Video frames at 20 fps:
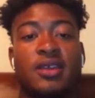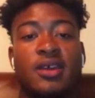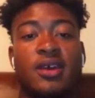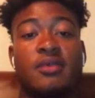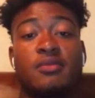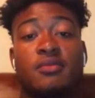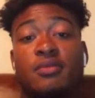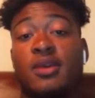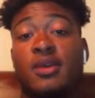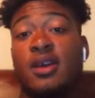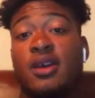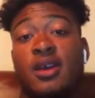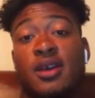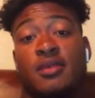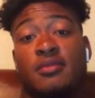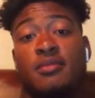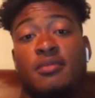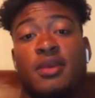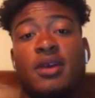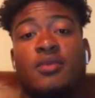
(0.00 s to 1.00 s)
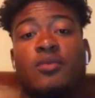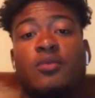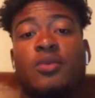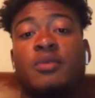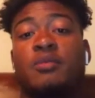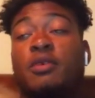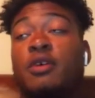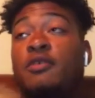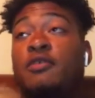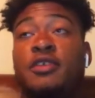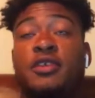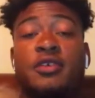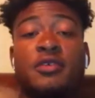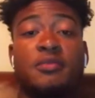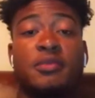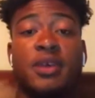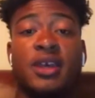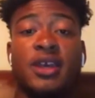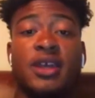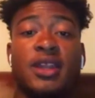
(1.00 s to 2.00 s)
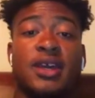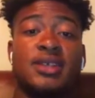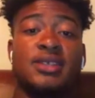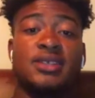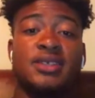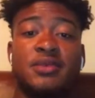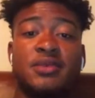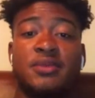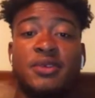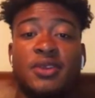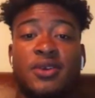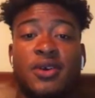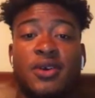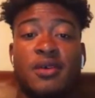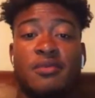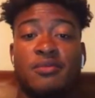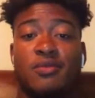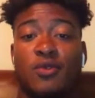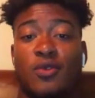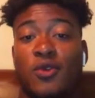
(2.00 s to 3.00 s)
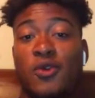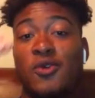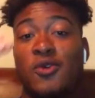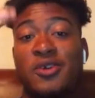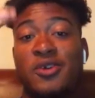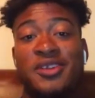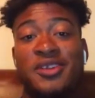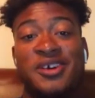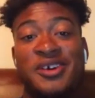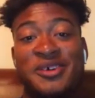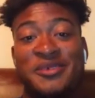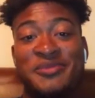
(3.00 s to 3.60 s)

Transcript: I'm with both of them being at Seminole. I'm growing up.